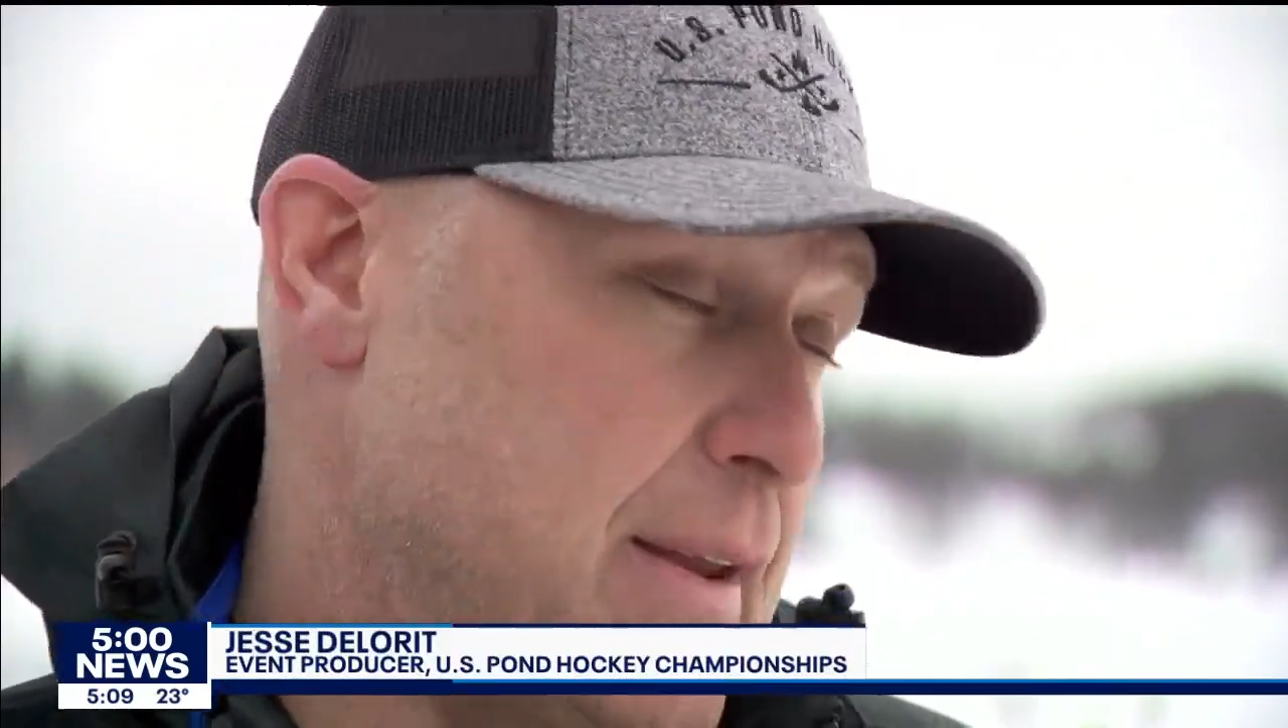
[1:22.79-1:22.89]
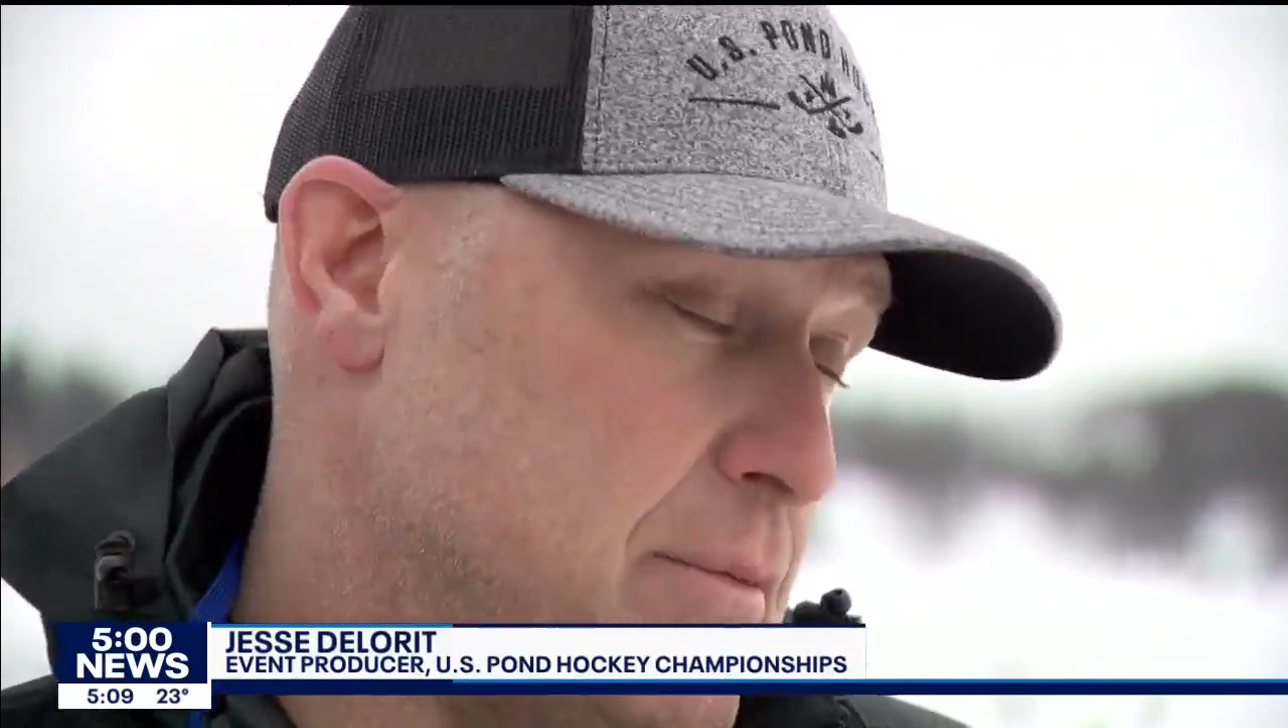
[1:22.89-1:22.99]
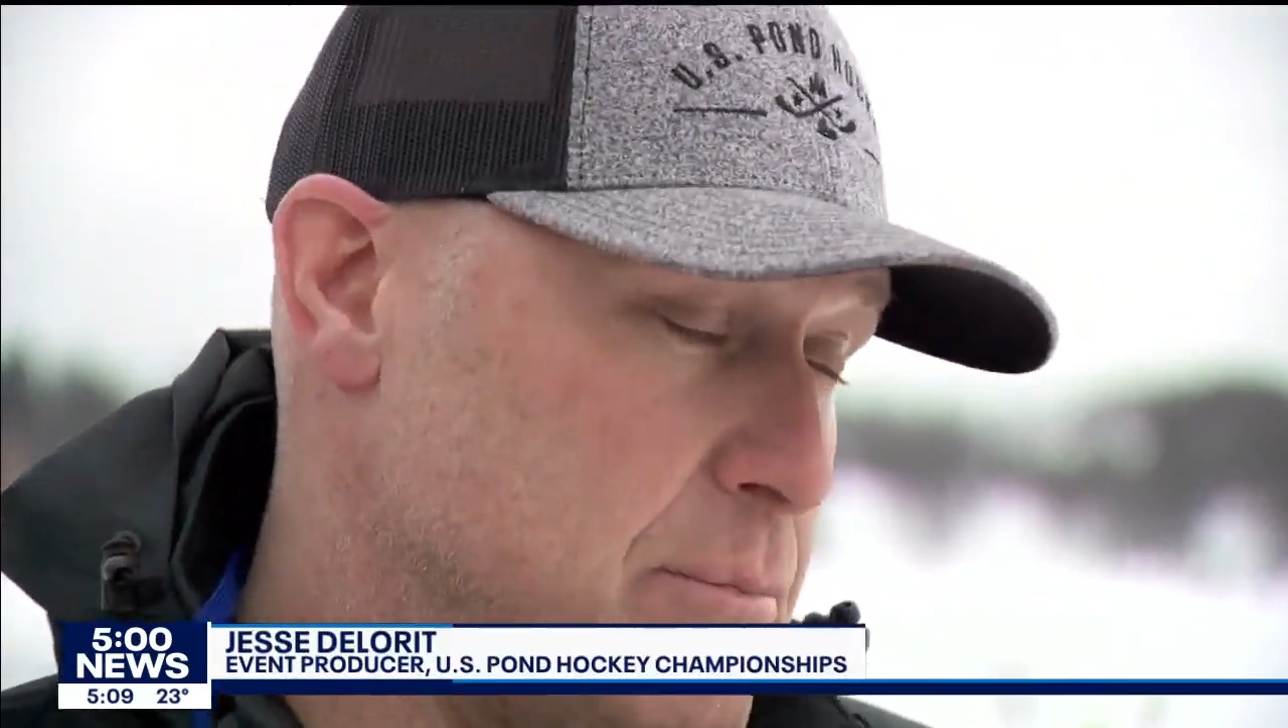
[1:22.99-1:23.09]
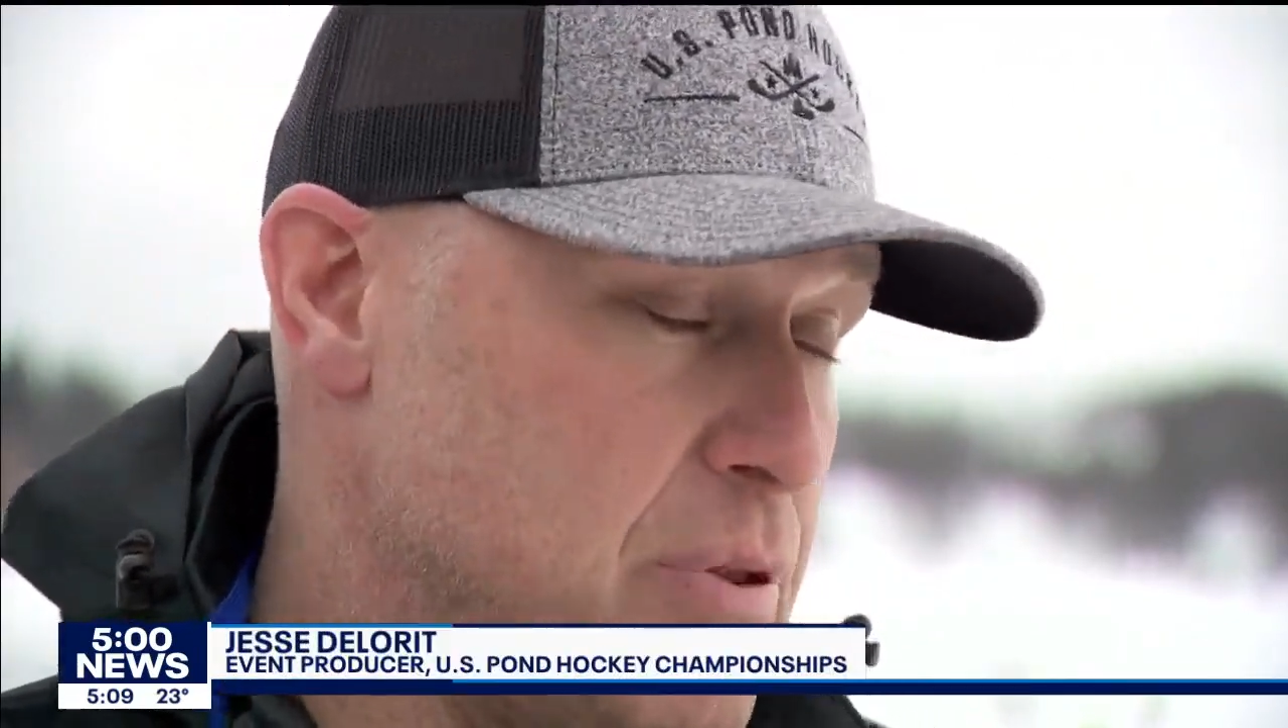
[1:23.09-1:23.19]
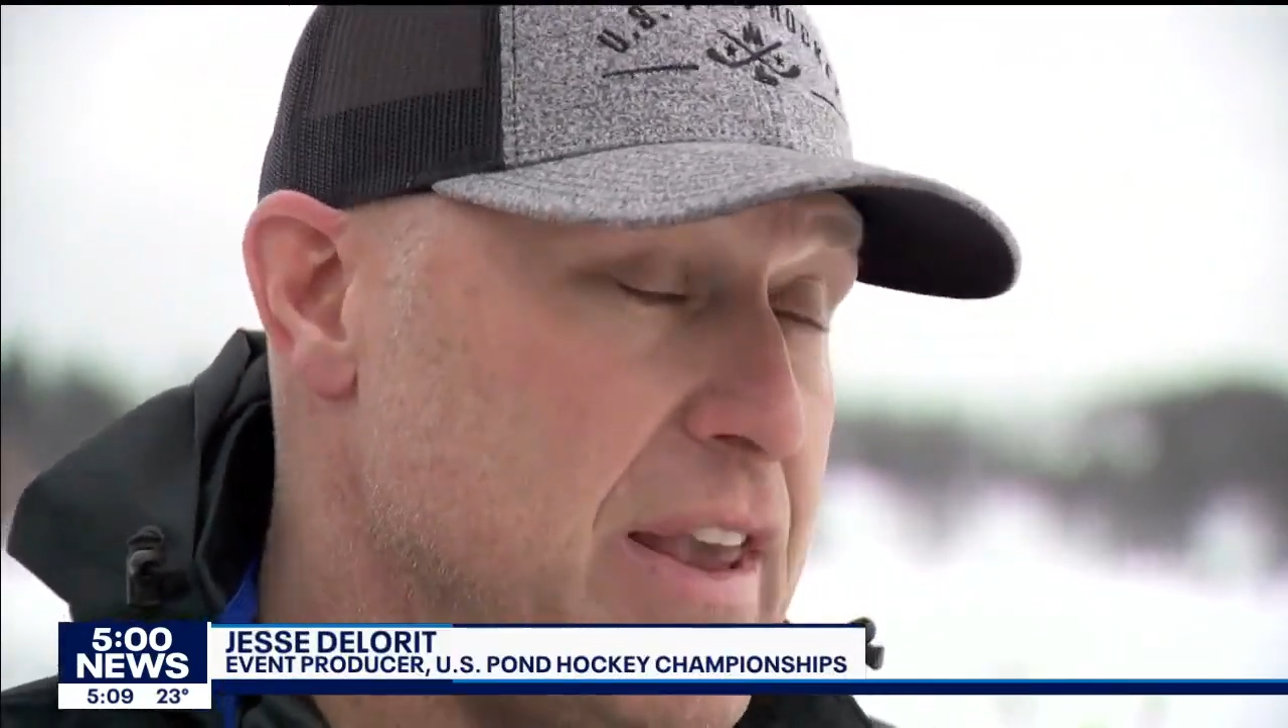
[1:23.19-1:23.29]
and
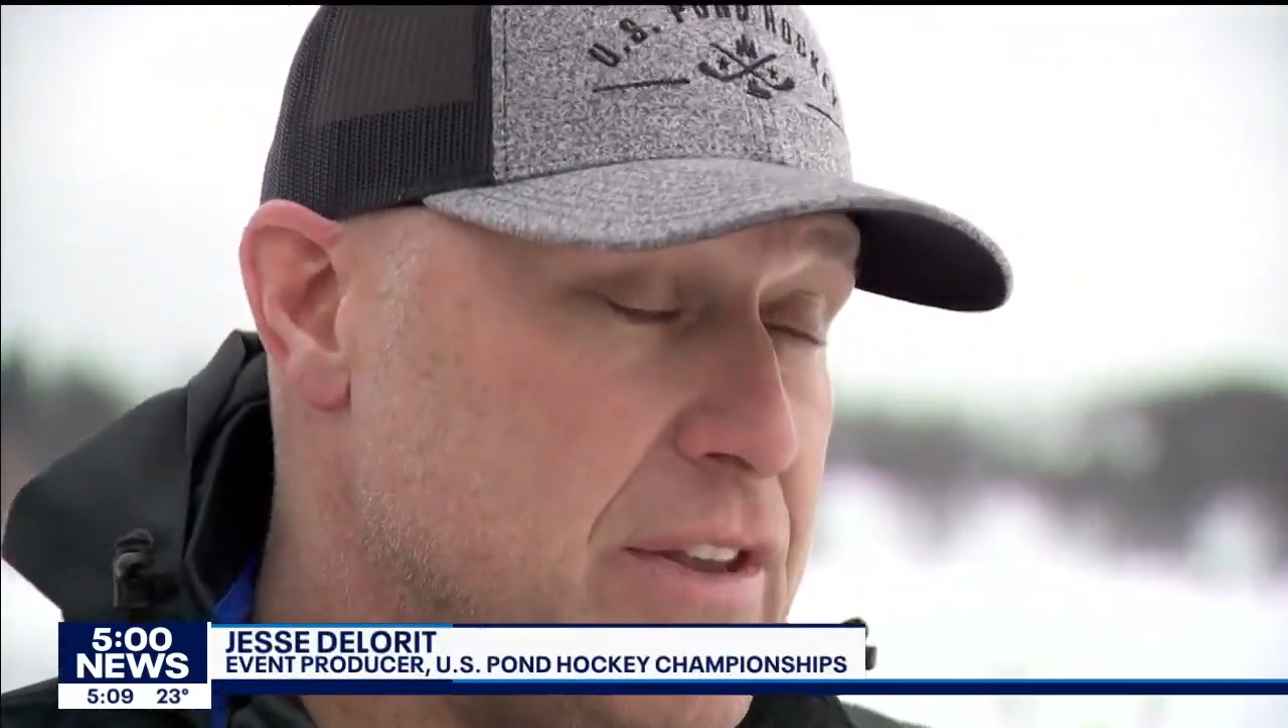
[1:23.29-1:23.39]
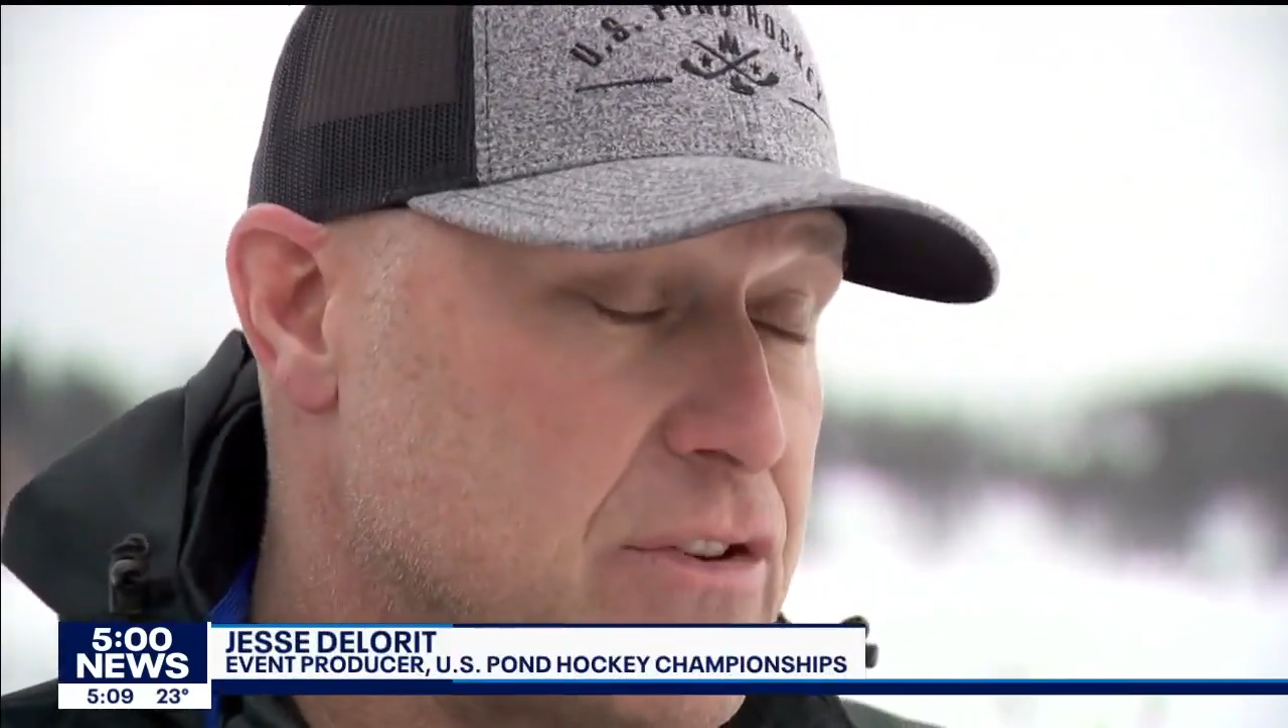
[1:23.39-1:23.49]
pleased,